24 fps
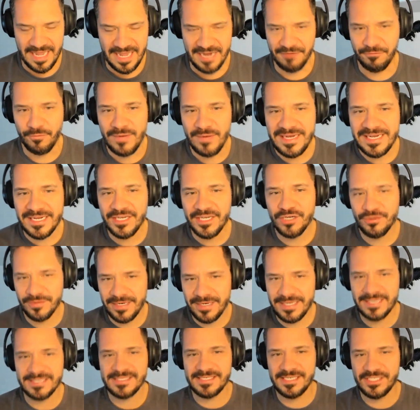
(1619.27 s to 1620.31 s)
And if we can
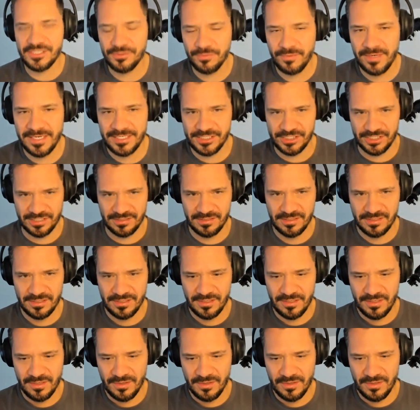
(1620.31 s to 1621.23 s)
create a situation